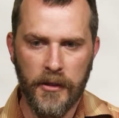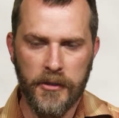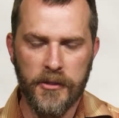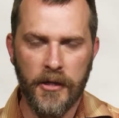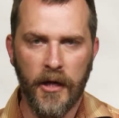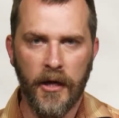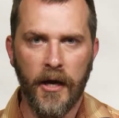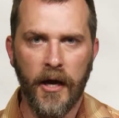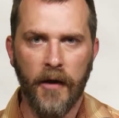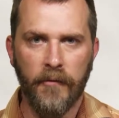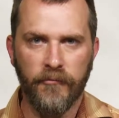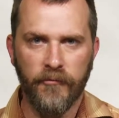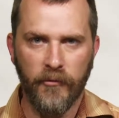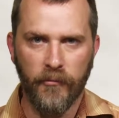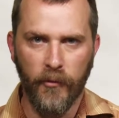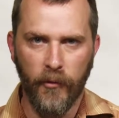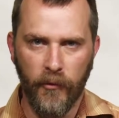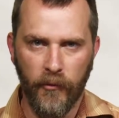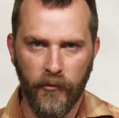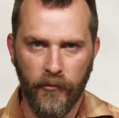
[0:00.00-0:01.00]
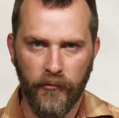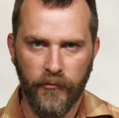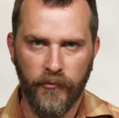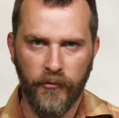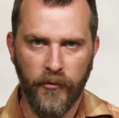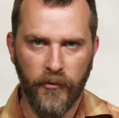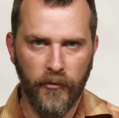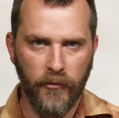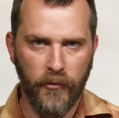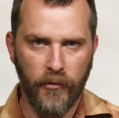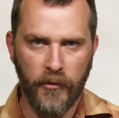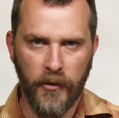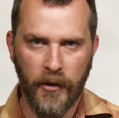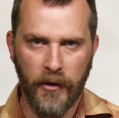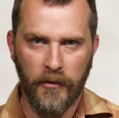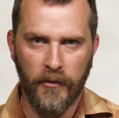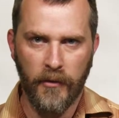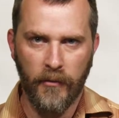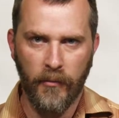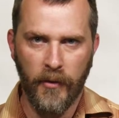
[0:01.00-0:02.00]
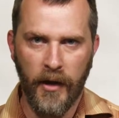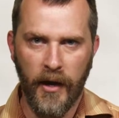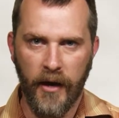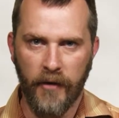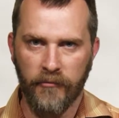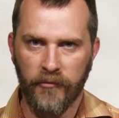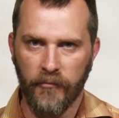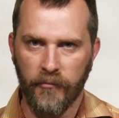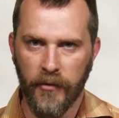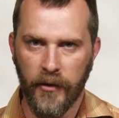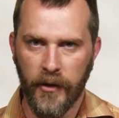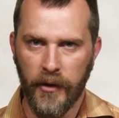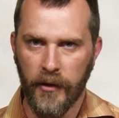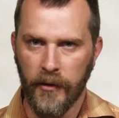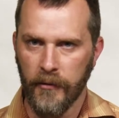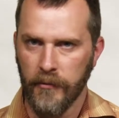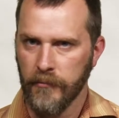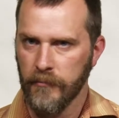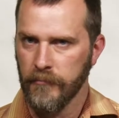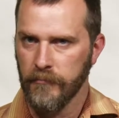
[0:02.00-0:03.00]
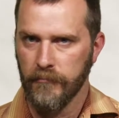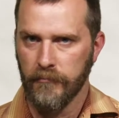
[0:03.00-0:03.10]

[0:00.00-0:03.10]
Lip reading: uncomfortable to think that we have to bring